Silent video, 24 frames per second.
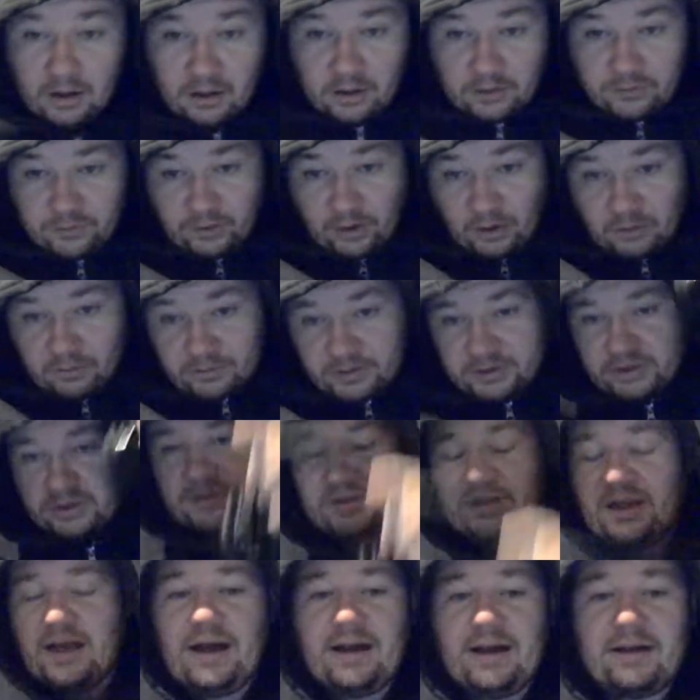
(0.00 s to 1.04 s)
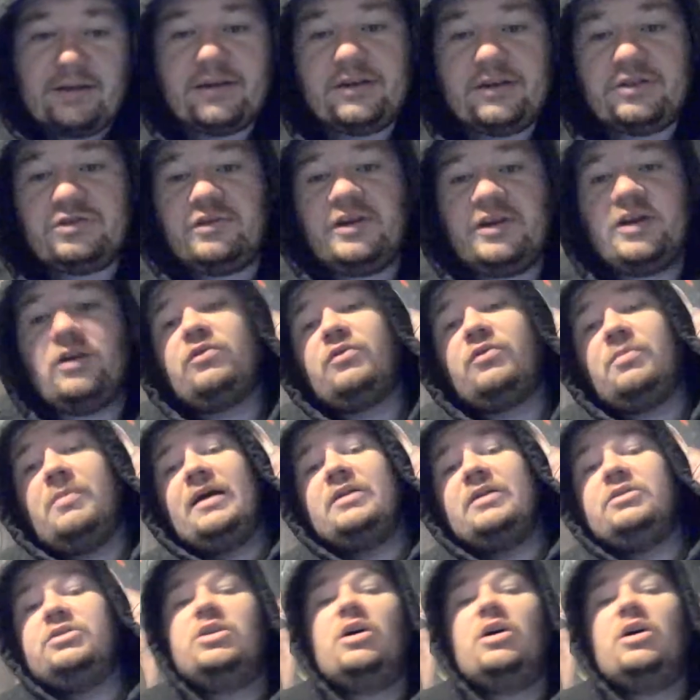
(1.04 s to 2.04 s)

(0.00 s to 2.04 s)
So we just had the Trios match